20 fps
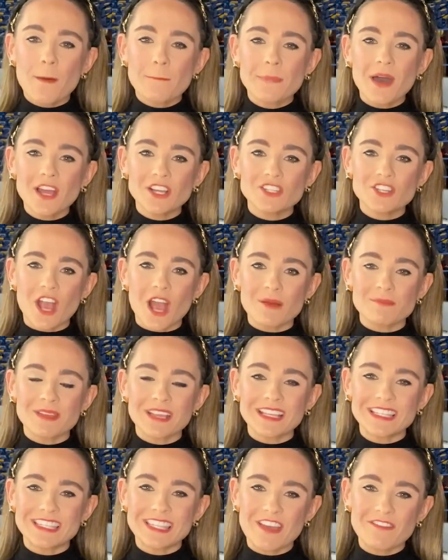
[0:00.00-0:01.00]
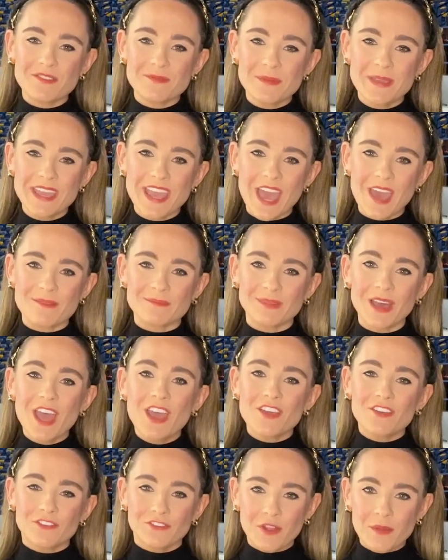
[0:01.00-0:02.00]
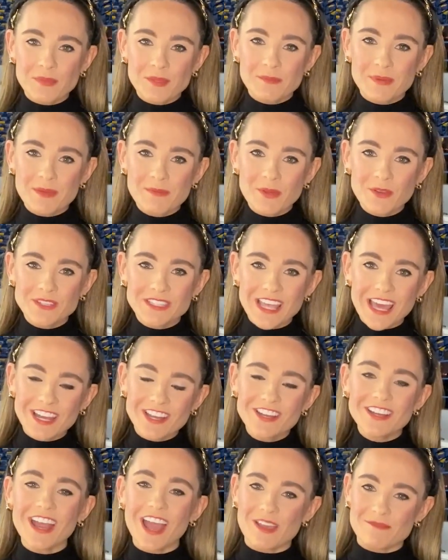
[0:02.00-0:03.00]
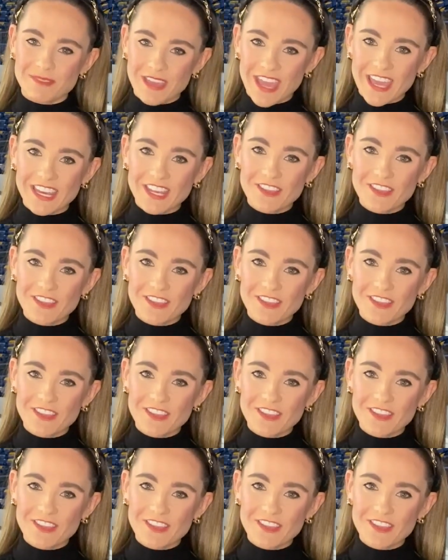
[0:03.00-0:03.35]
Puck drop is 7 p.m. From the BMO Center, I'm Katie